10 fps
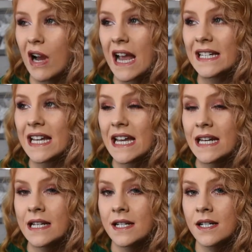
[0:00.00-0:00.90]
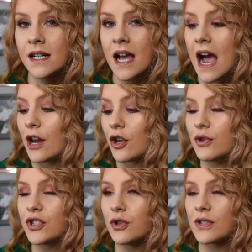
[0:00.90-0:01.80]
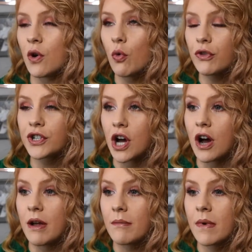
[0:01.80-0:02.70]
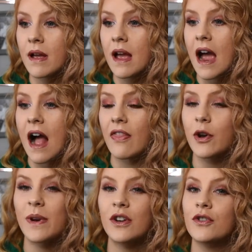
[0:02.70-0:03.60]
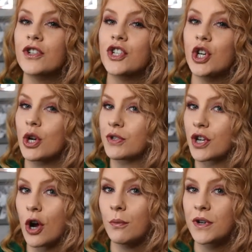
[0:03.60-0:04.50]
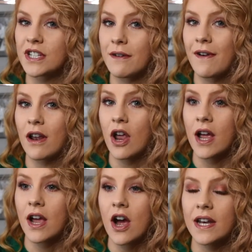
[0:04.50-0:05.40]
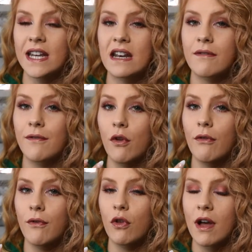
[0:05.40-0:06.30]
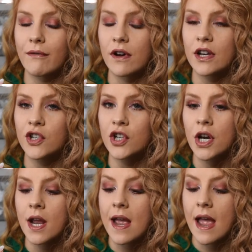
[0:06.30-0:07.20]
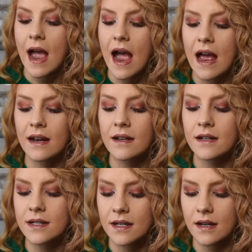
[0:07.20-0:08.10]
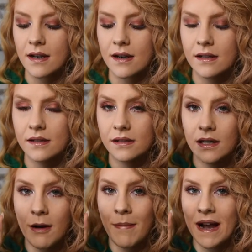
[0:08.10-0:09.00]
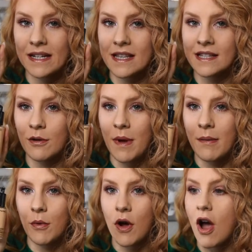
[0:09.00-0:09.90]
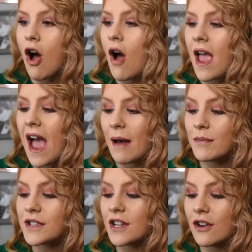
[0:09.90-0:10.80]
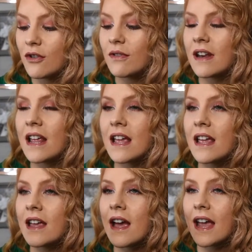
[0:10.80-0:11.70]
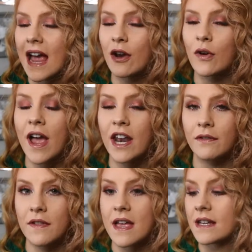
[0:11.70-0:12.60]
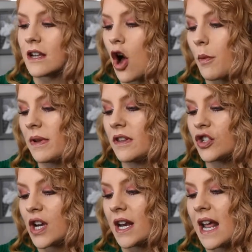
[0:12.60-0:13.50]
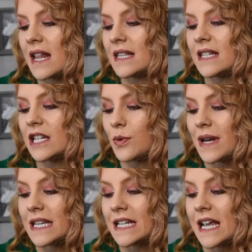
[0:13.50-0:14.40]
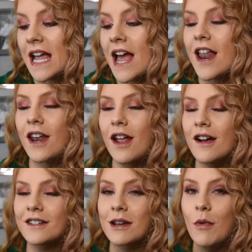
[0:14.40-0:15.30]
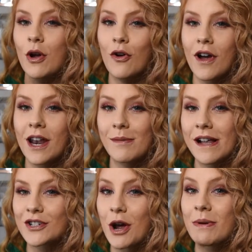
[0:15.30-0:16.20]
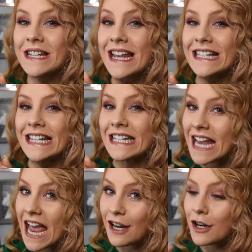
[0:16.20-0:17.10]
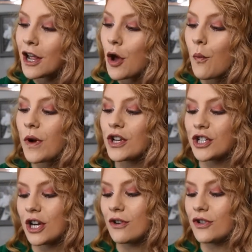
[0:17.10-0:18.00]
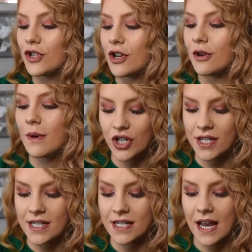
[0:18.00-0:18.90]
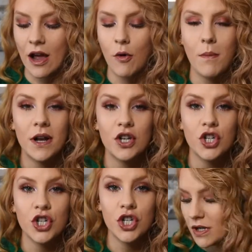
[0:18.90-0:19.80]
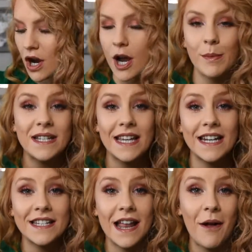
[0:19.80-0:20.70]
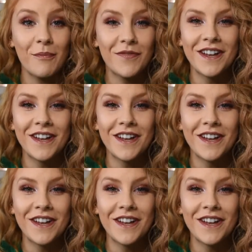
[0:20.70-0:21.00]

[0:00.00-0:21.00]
18, and I used to use it all the time, and then I went on to Studio Sculpt because I felt like I needed full coverage, and I'm back to this little bad boy. I absolutely cannot get enough of this. I'm in the shade NC20. Last time I got colour matched, I was NC10, which shows you just how much darker my skin is now.